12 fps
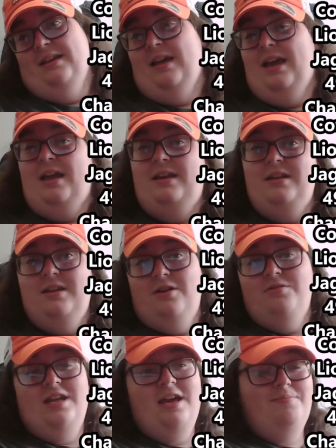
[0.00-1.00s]
And,
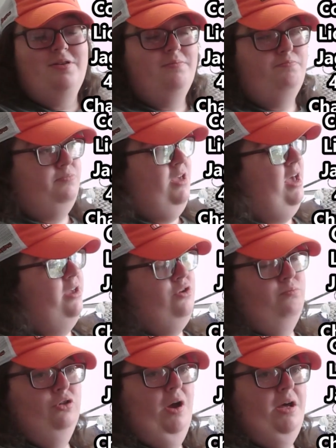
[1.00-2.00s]
Tampa, yeah, you
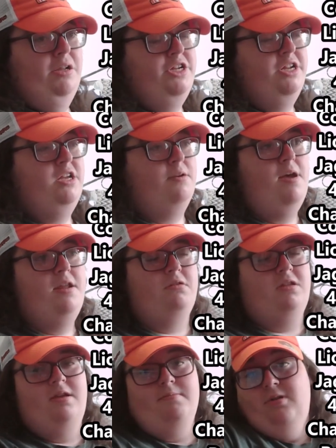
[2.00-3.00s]
blew out a shitty Commanders team,